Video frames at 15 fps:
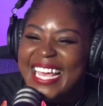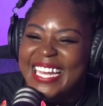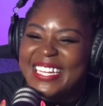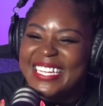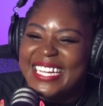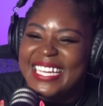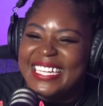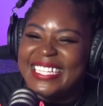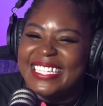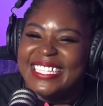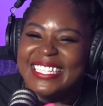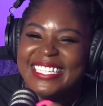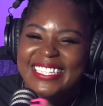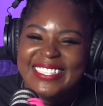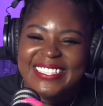to that
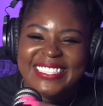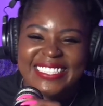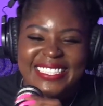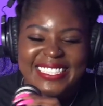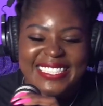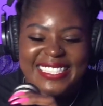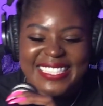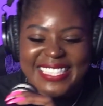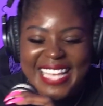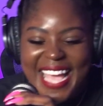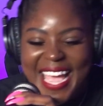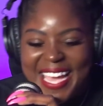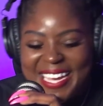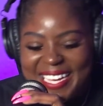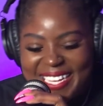Anita. She
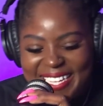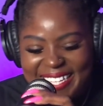say,